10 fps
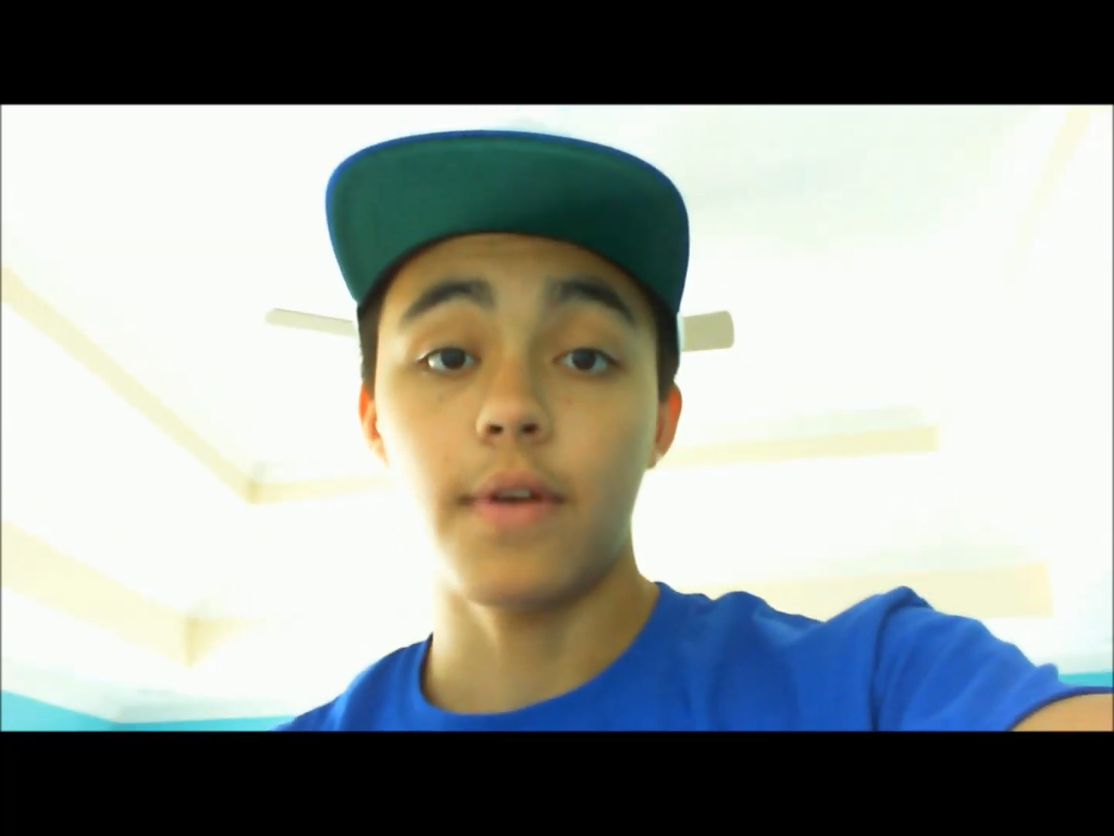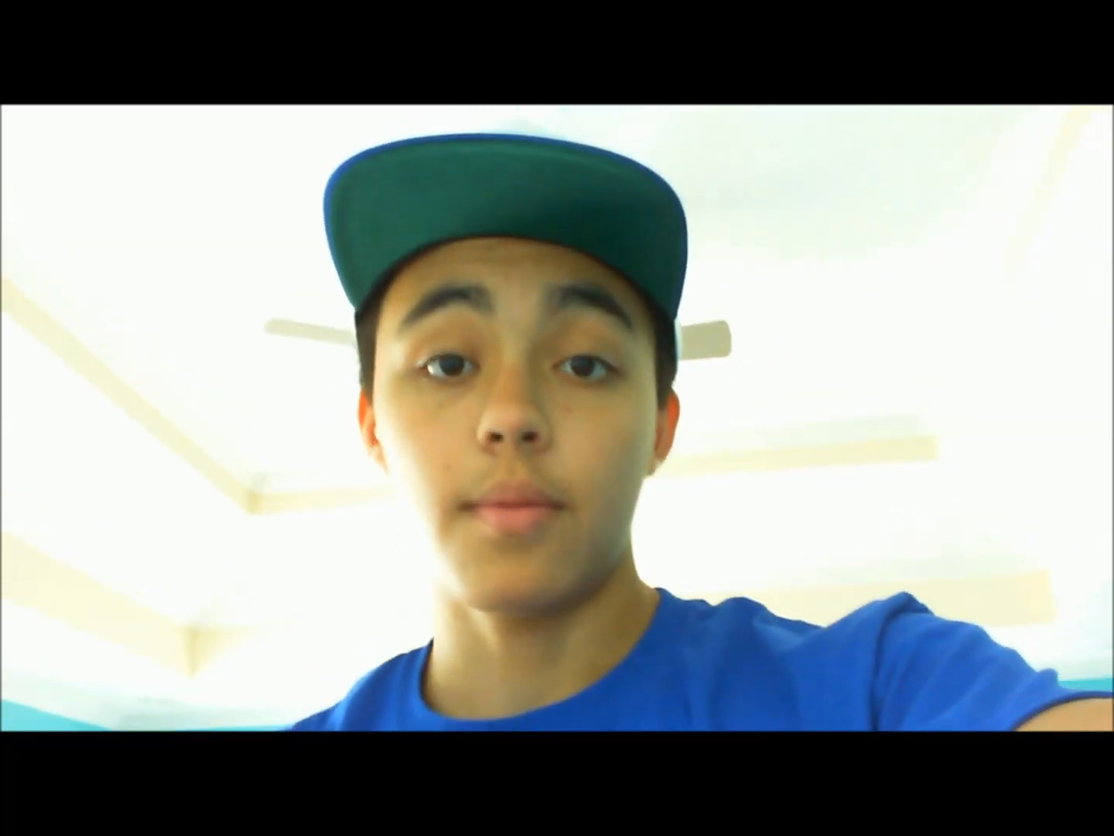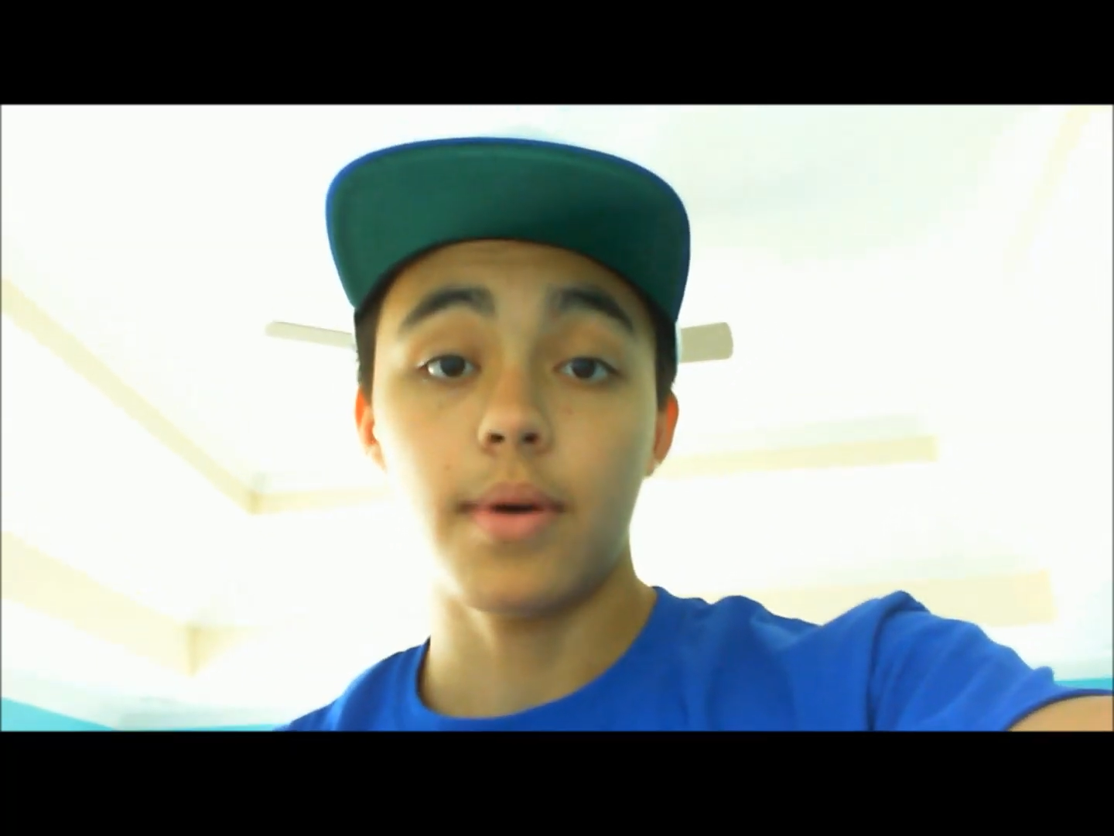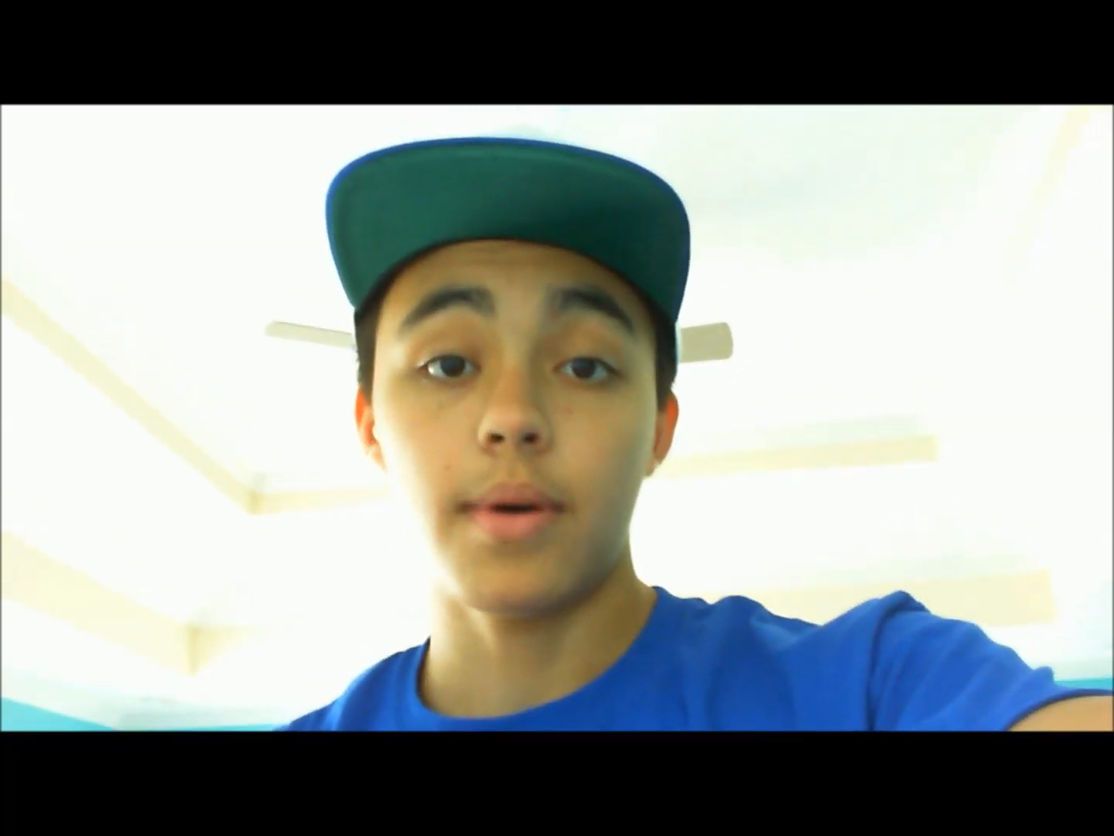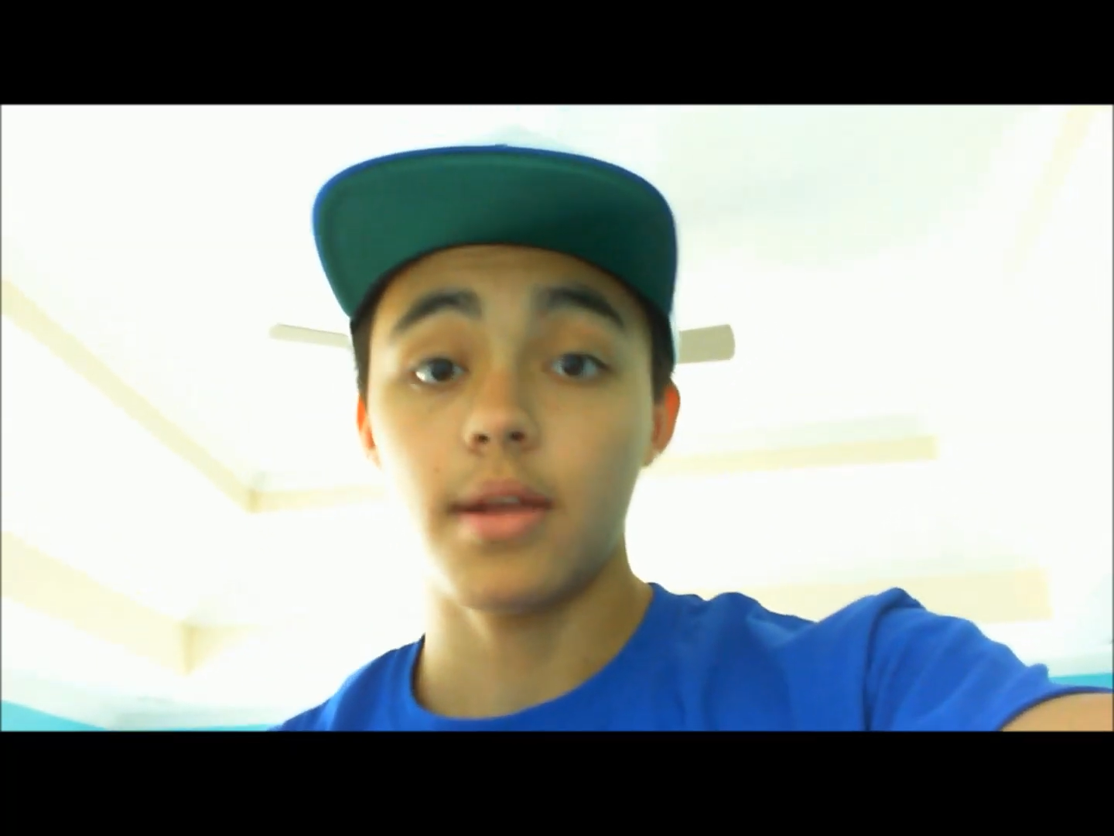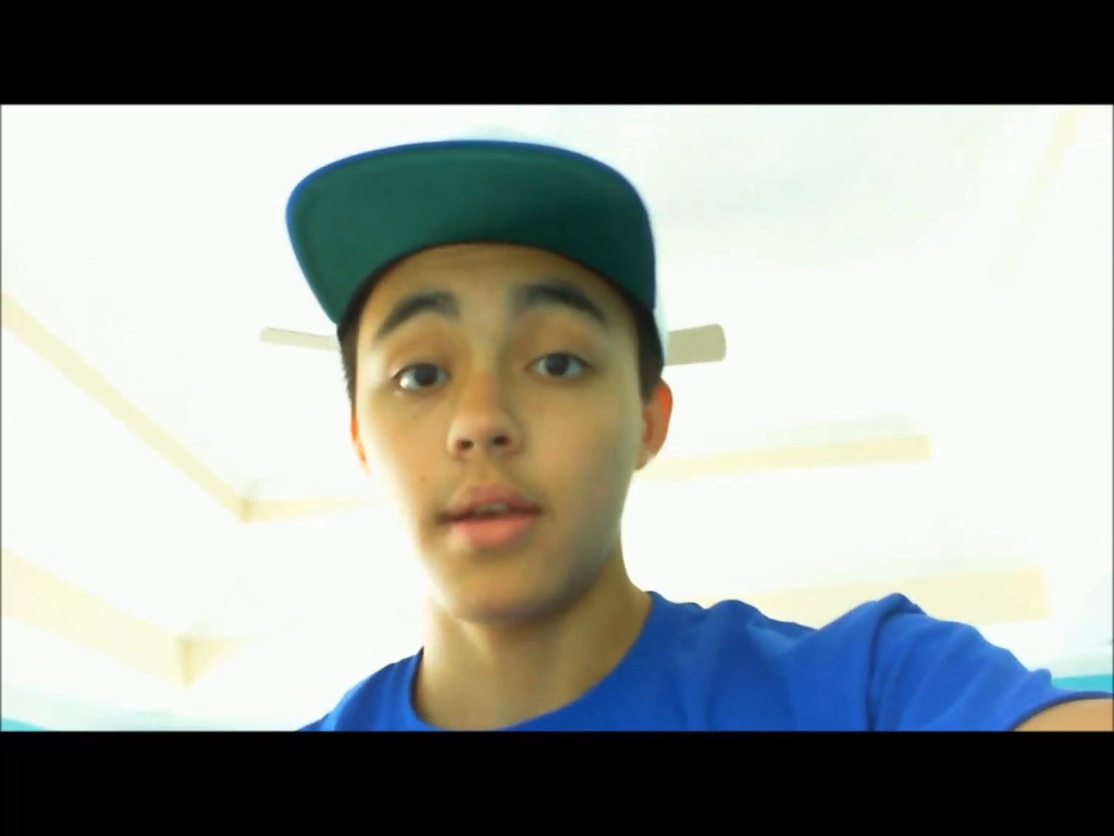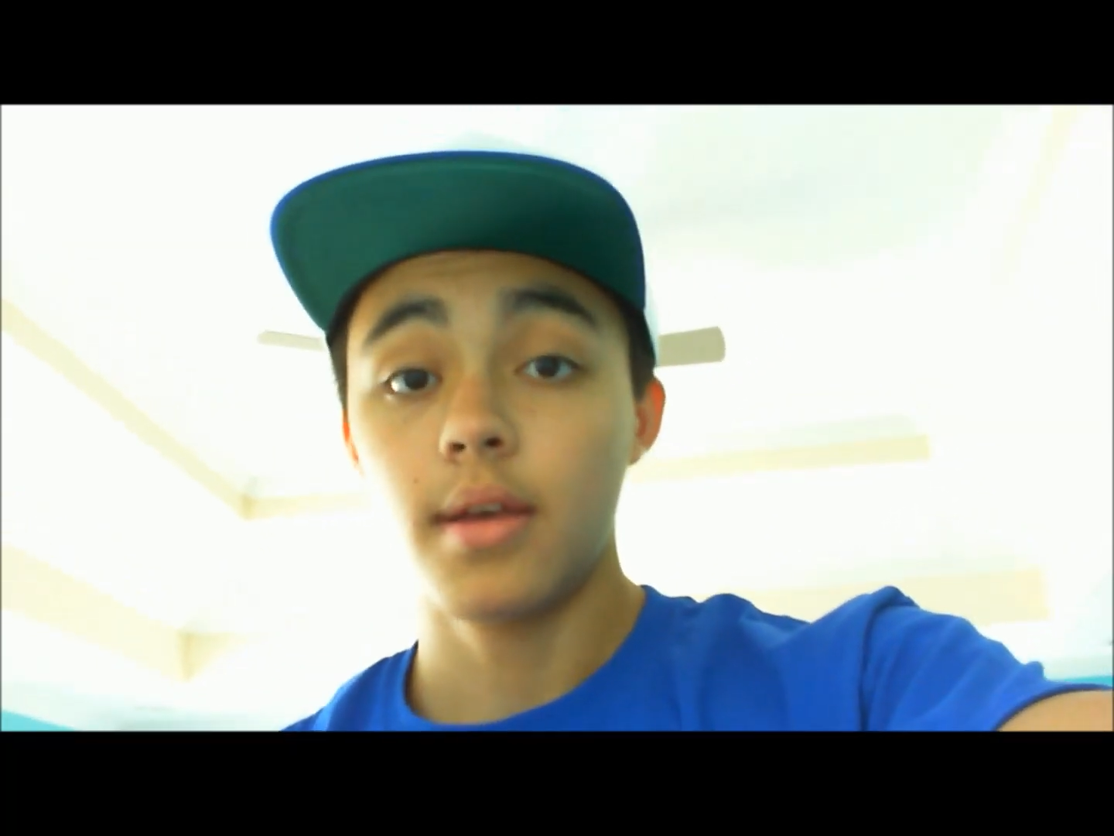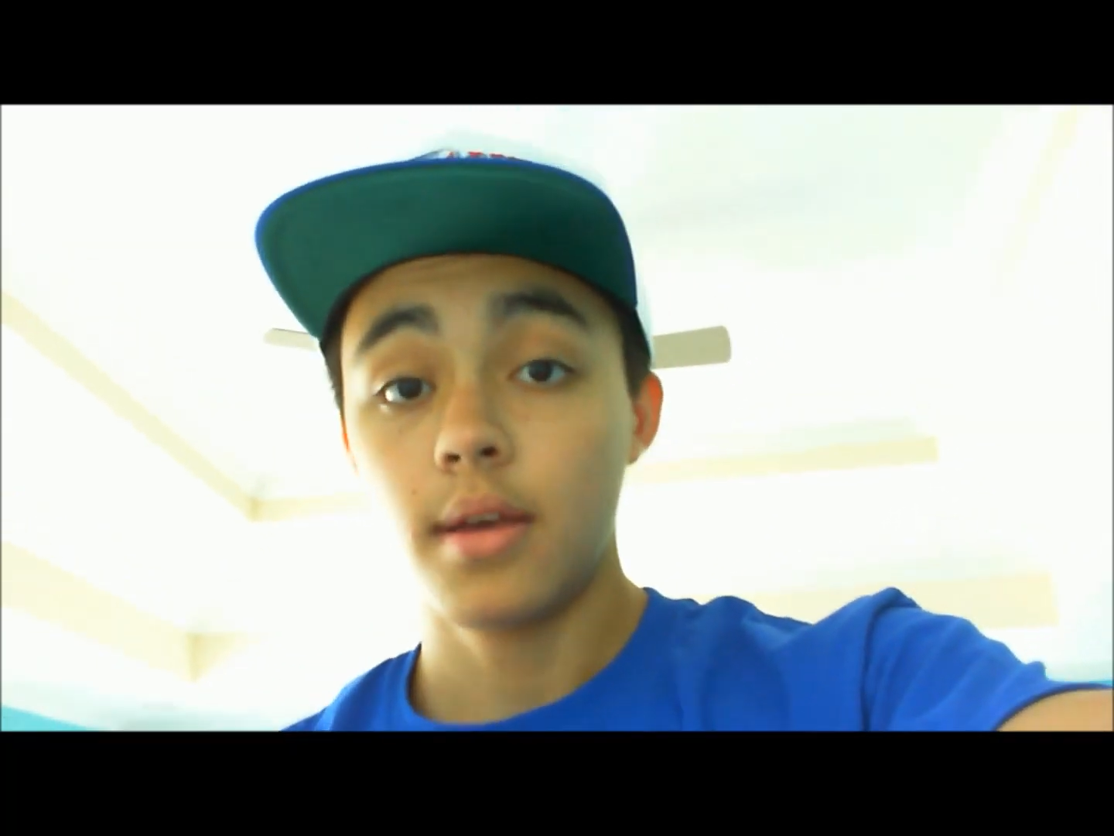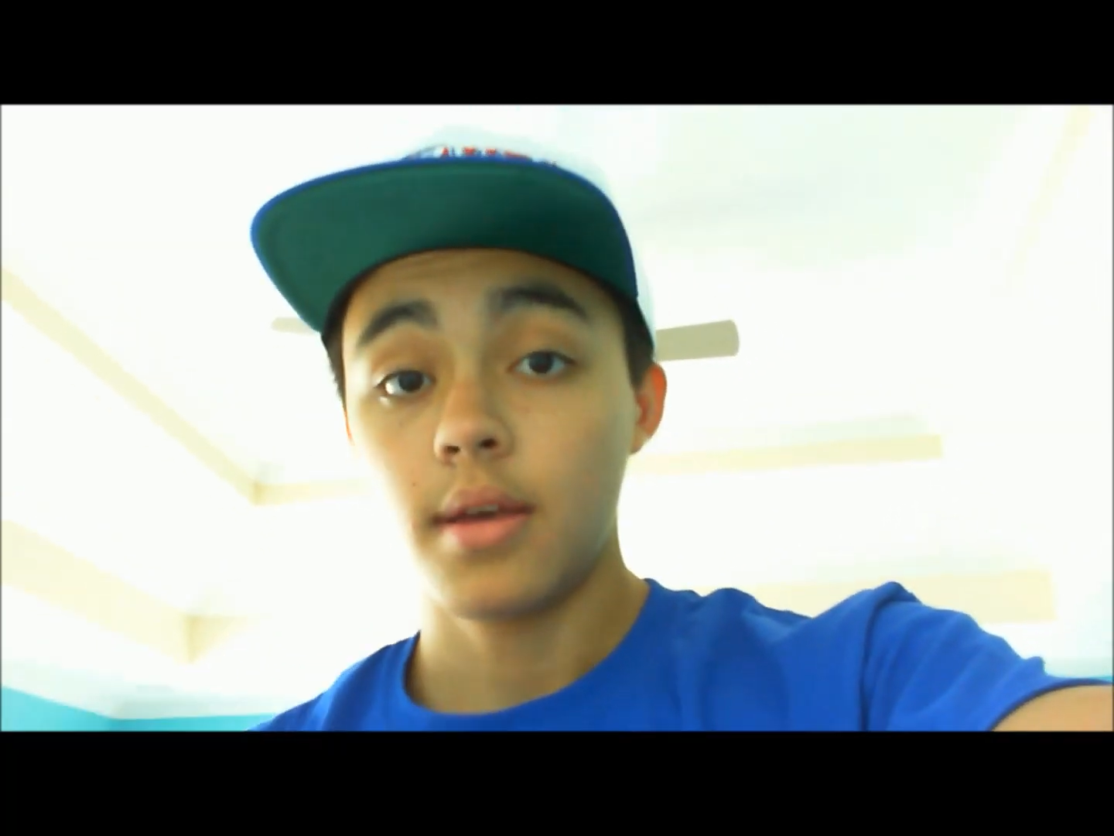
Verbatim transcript: And subscribe